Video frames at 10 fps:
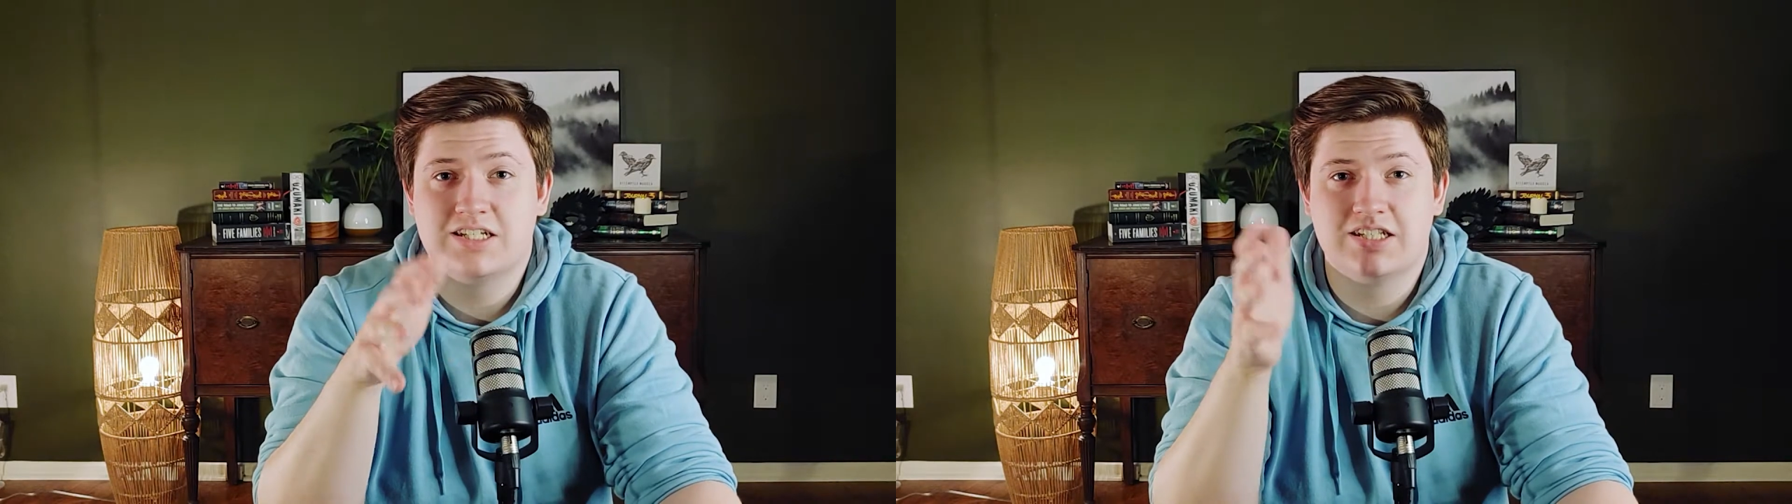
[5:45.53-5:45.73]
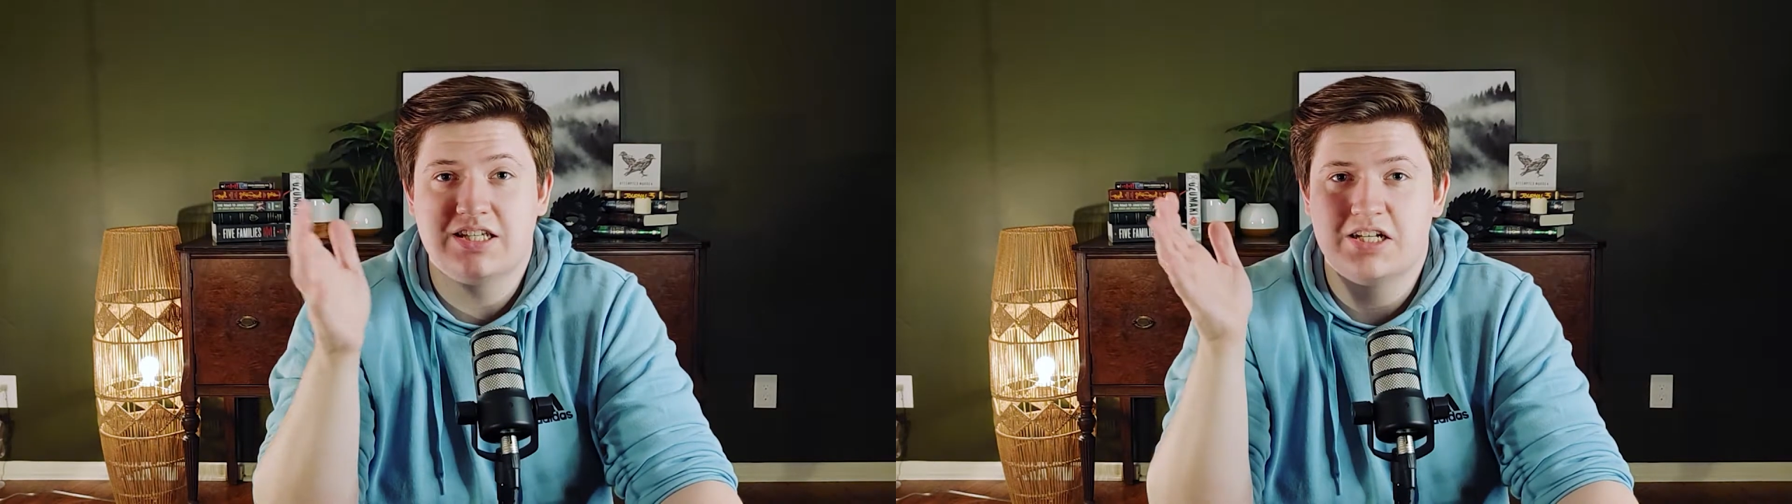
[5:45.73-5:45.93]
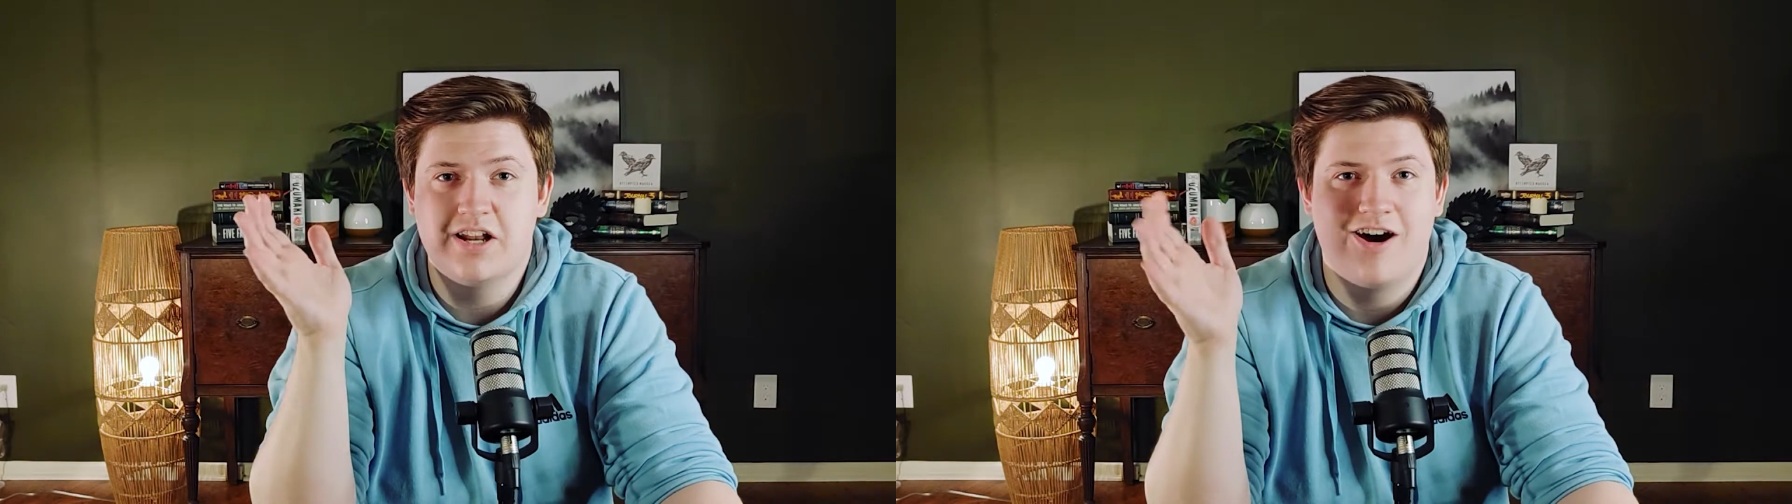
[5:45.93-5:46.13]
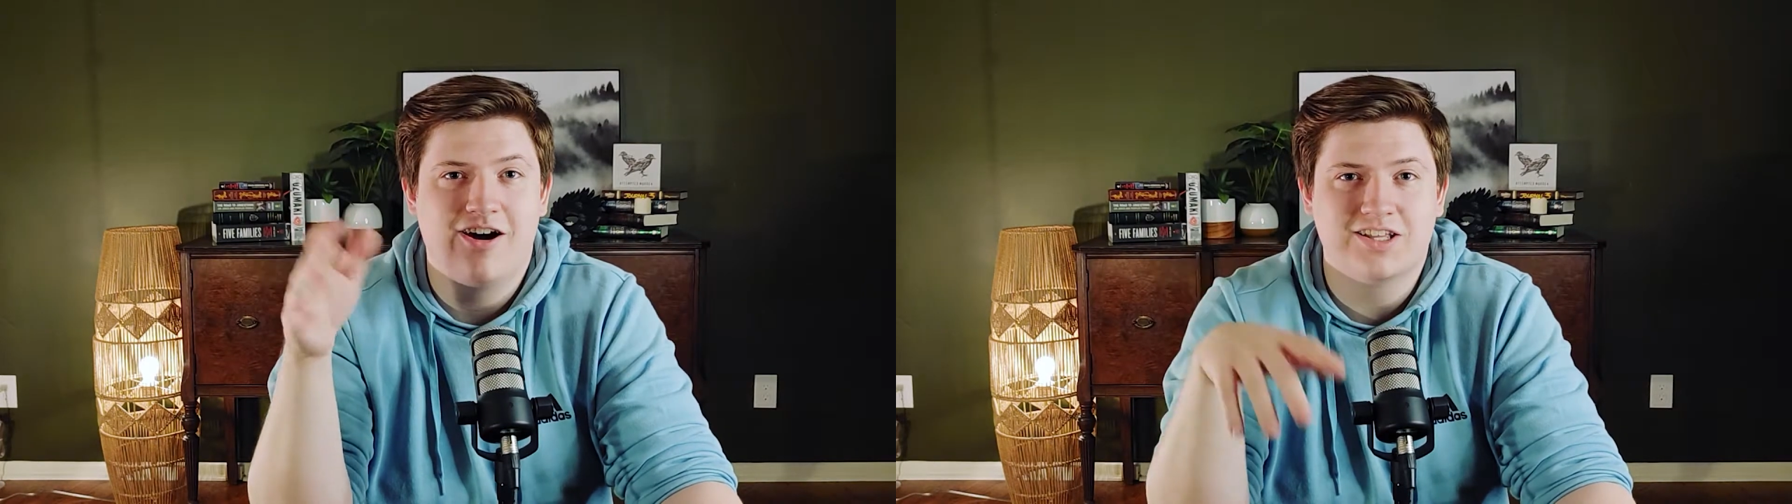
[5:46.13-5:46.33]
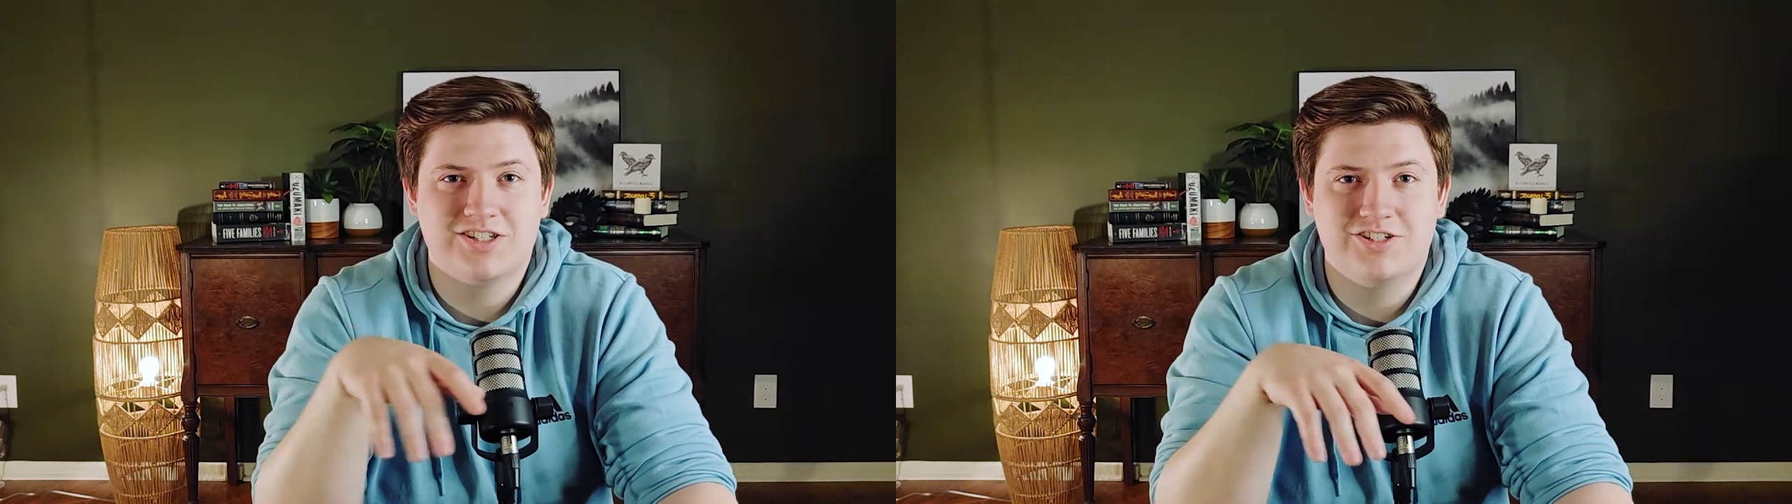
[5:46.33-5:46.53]
to get an
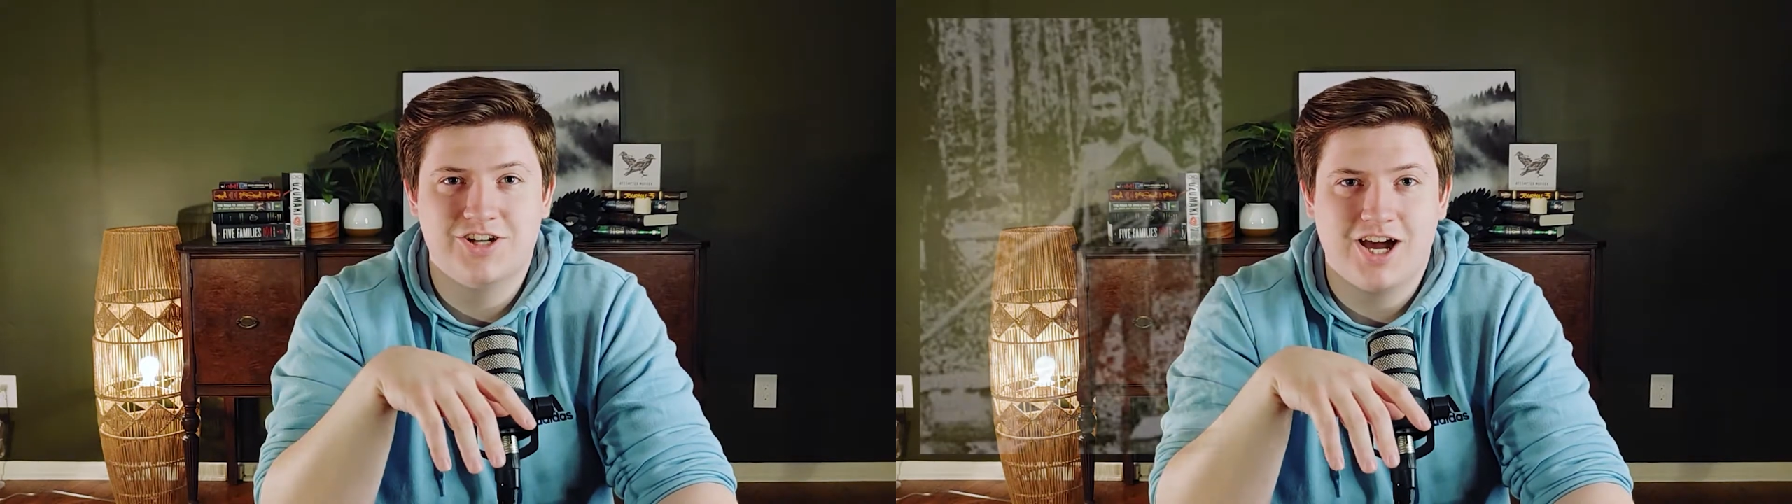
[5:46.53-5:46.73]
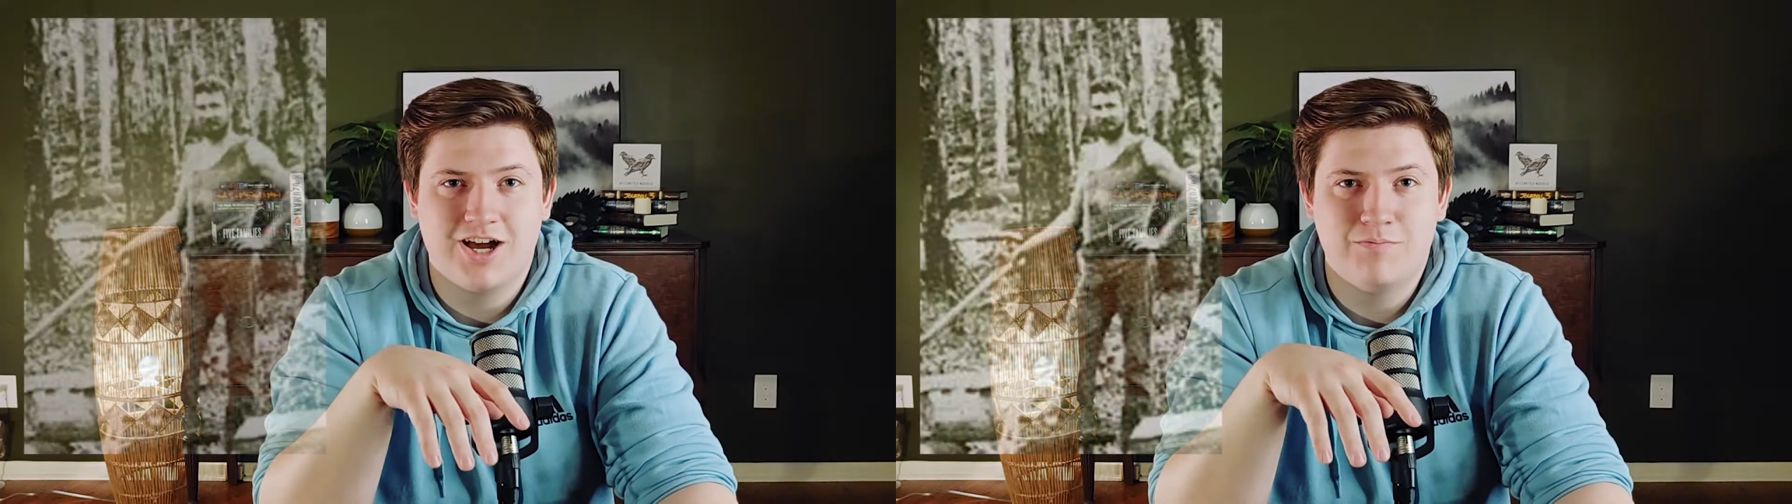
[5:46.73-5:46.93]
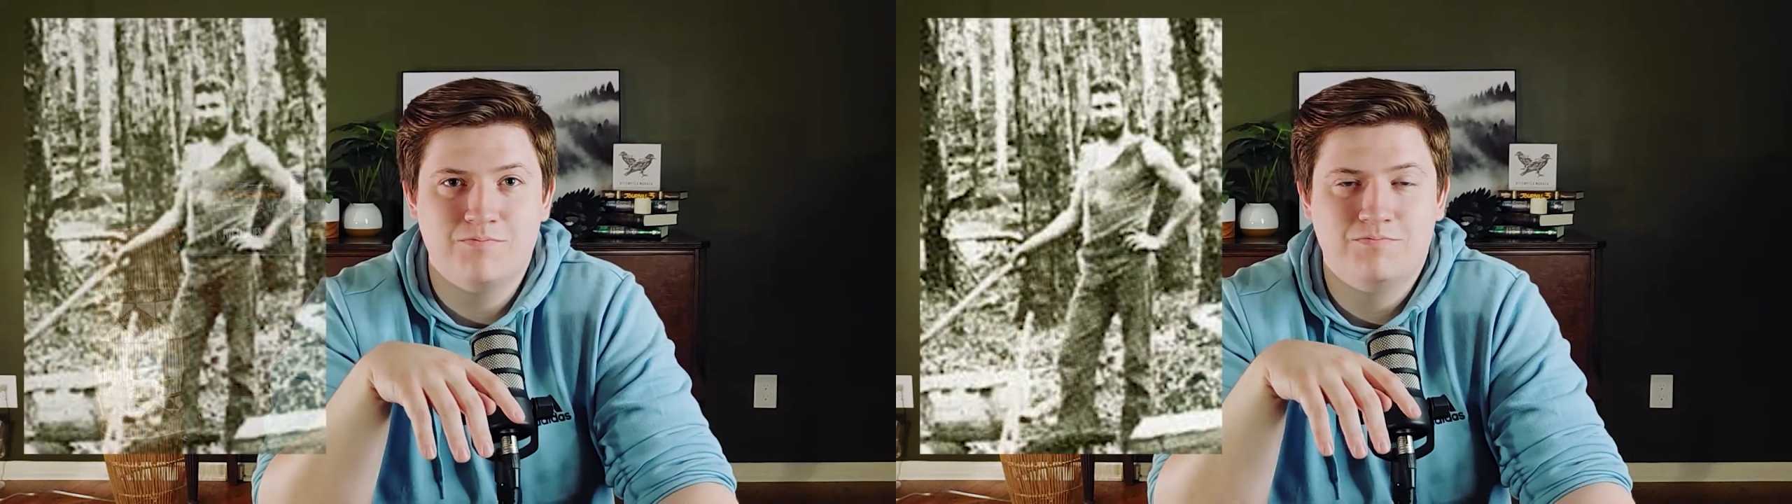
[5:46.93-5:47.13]
honest job.